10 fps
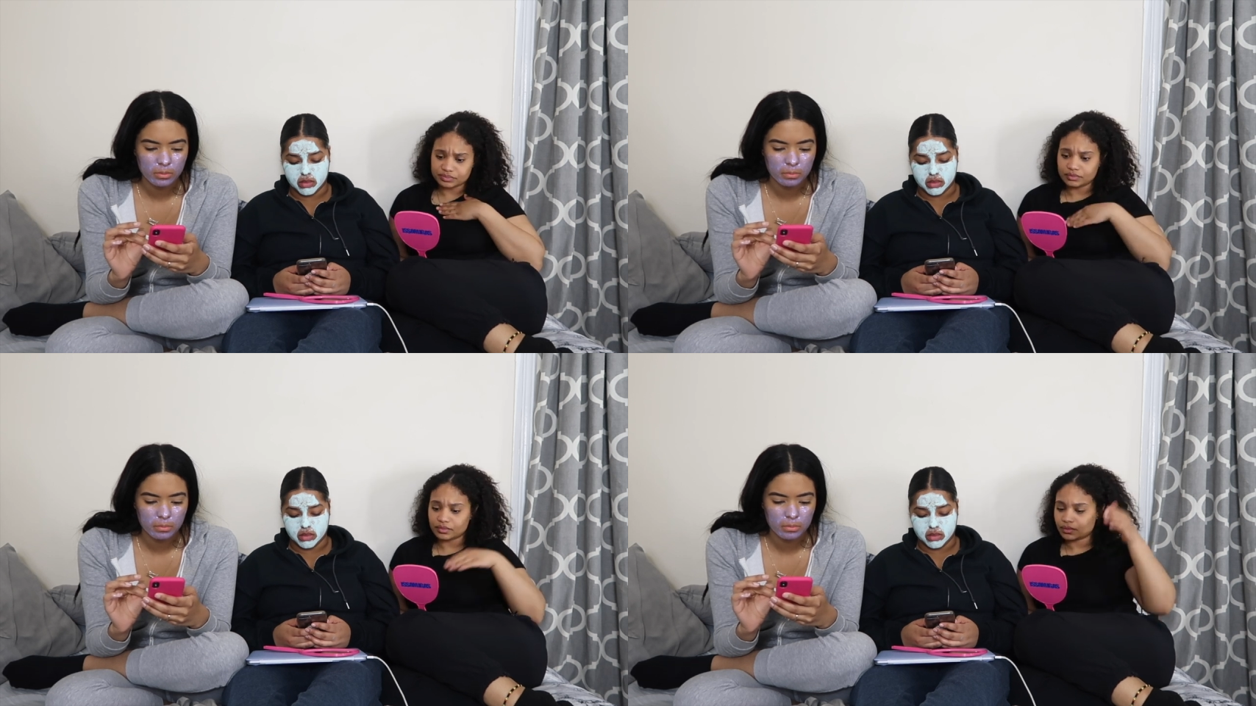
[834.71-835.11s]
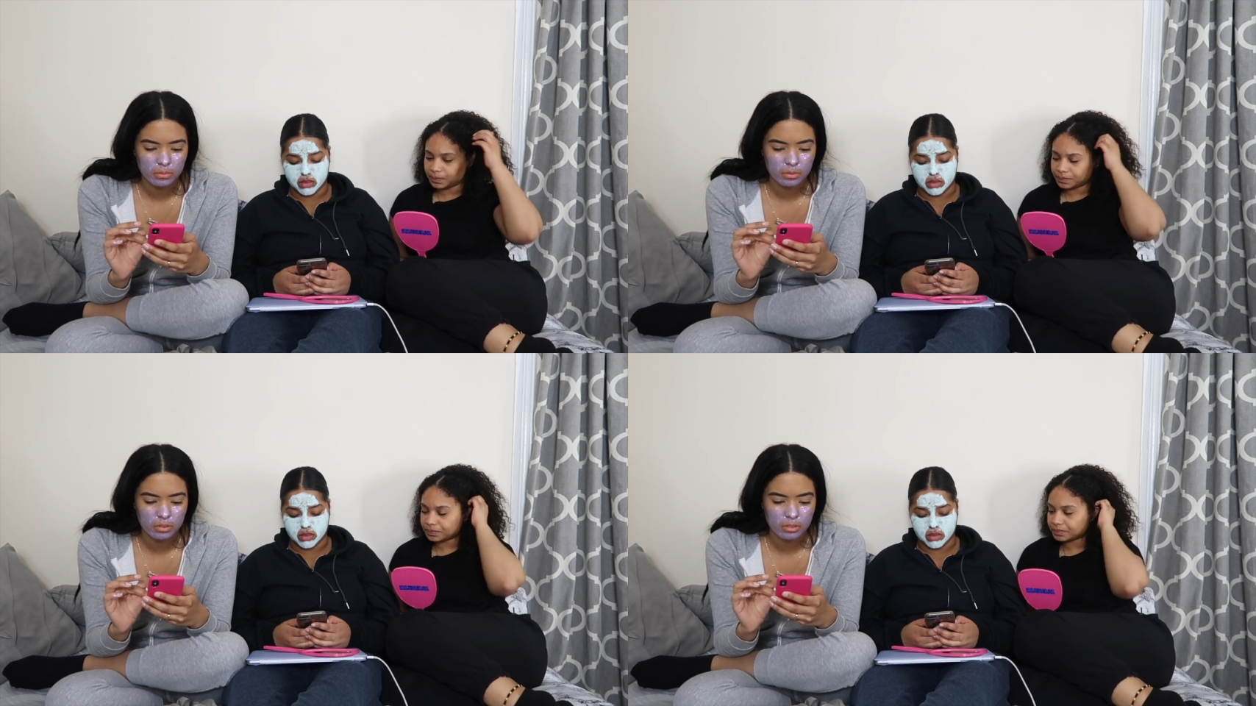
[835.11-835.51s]

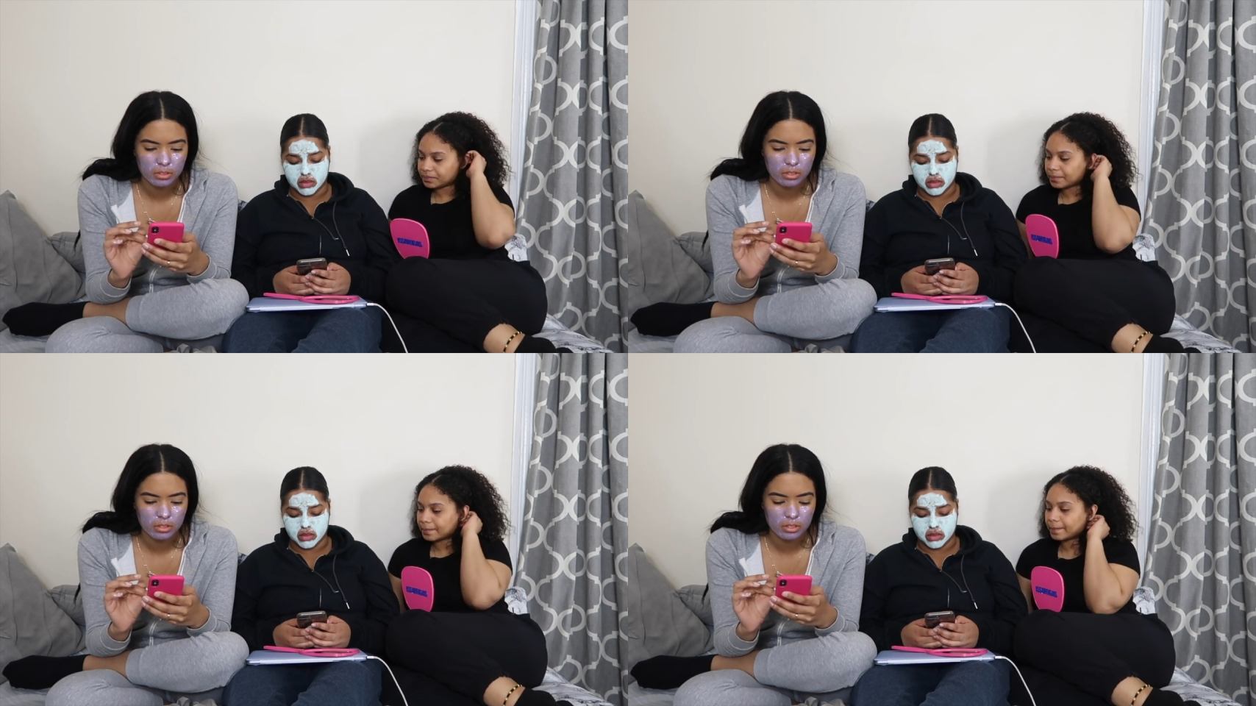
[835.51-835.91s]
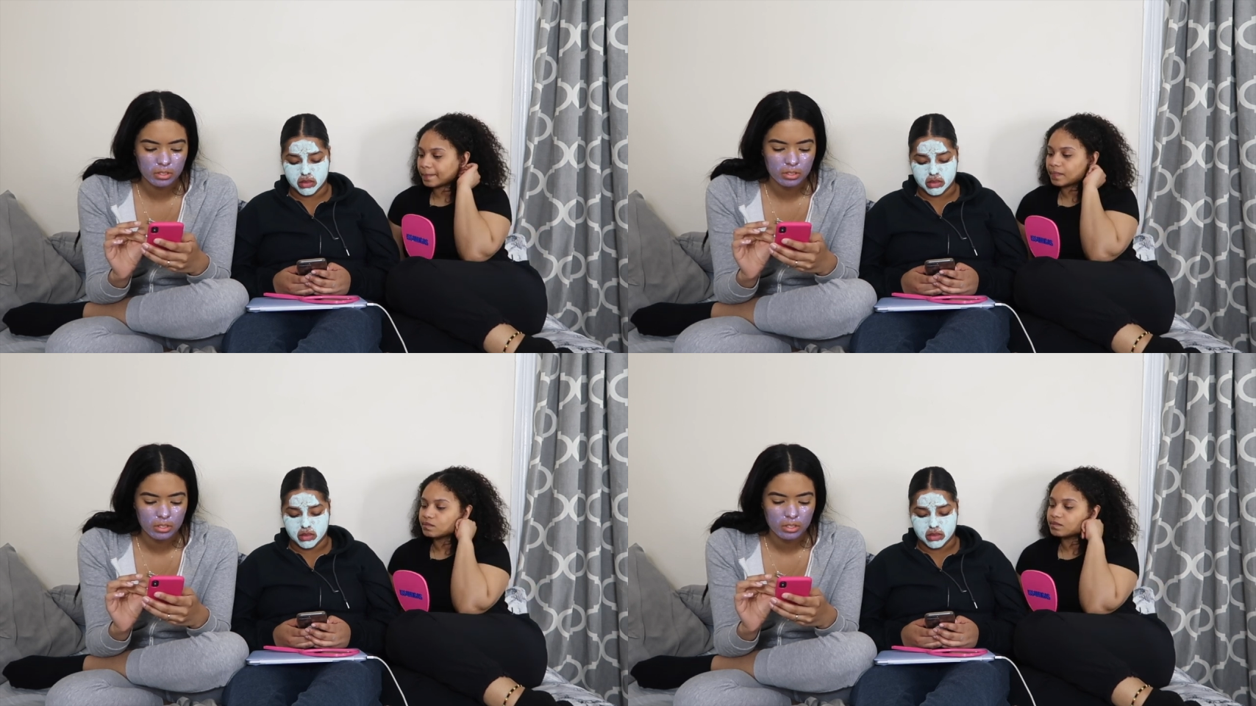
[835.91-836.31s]

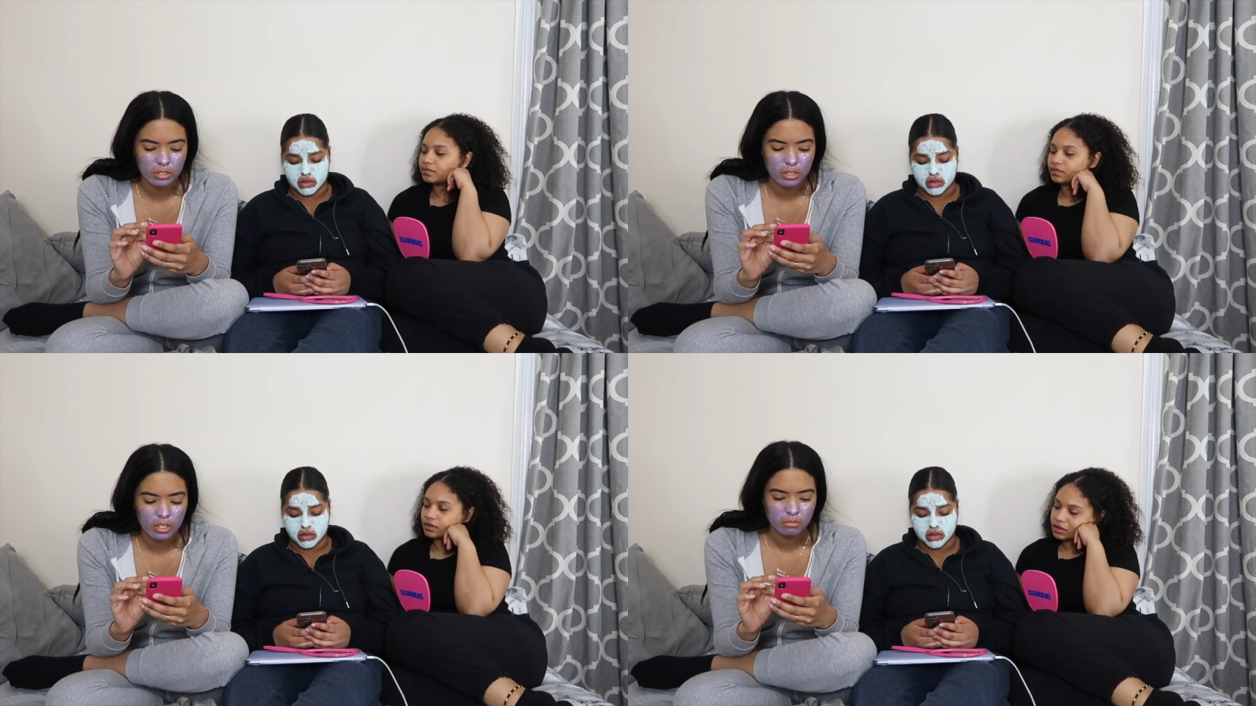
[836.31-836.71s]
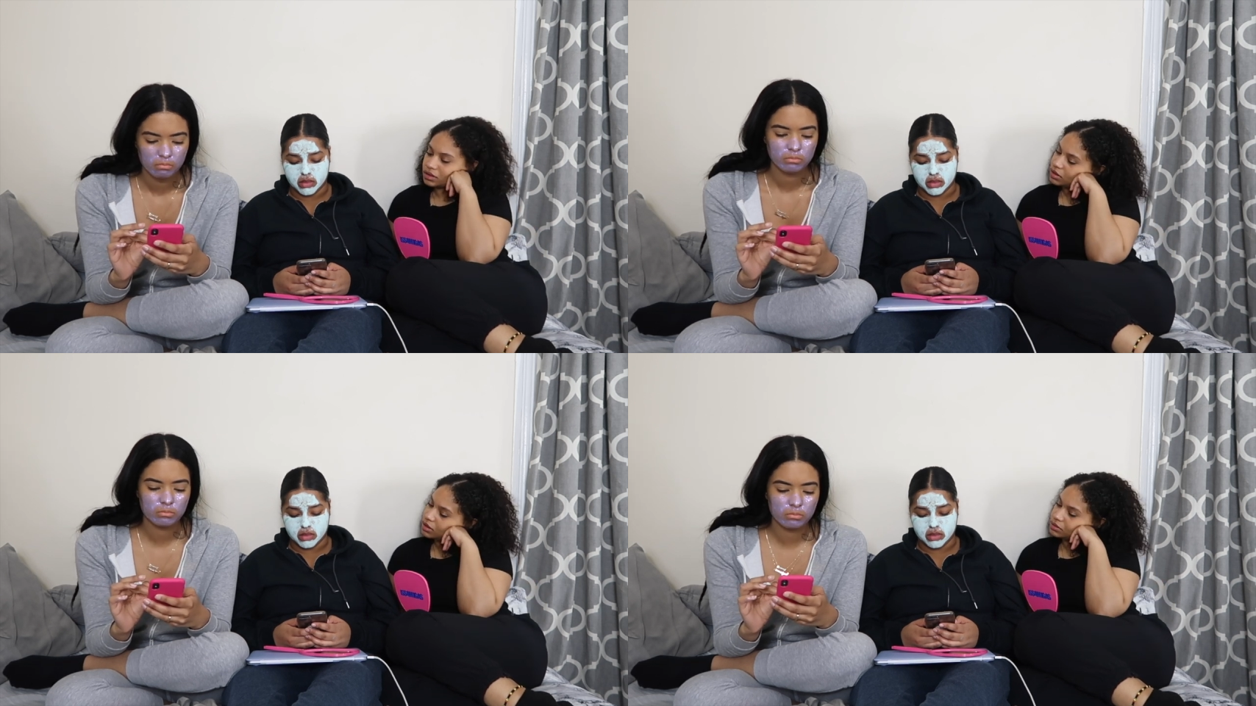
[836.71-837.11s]

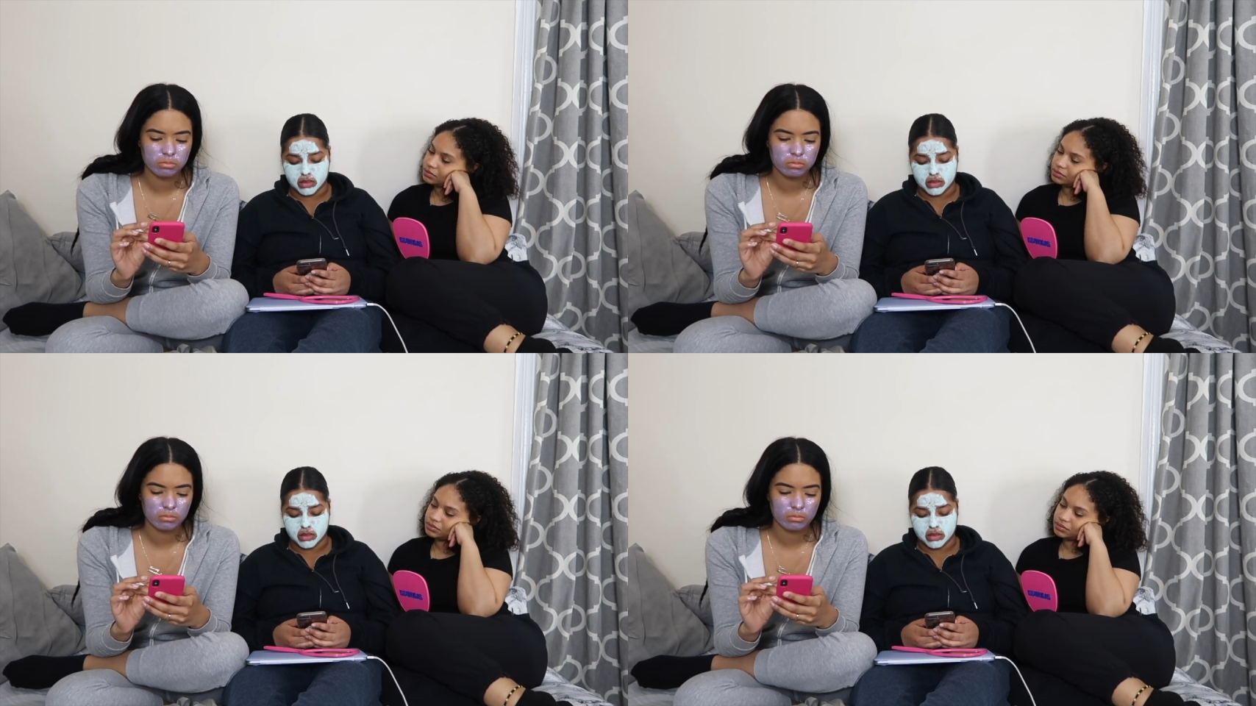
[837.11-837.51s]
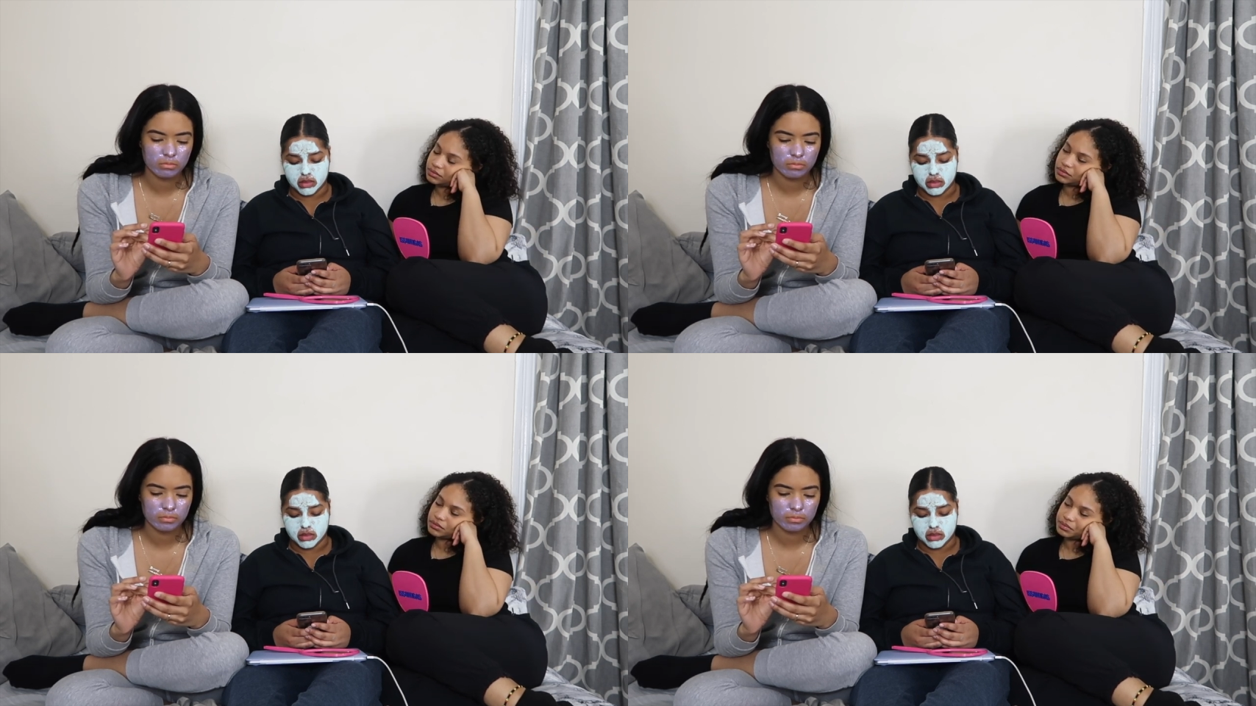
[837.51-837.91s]

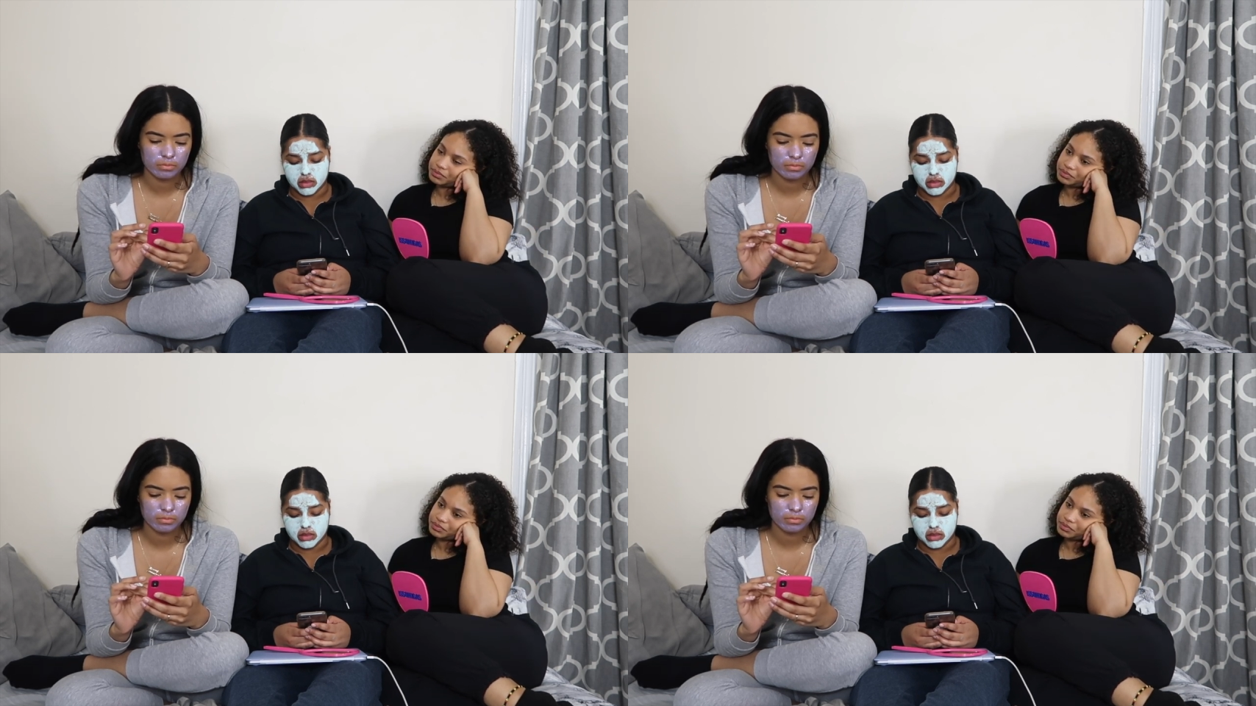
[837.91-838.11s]
Nothing is said.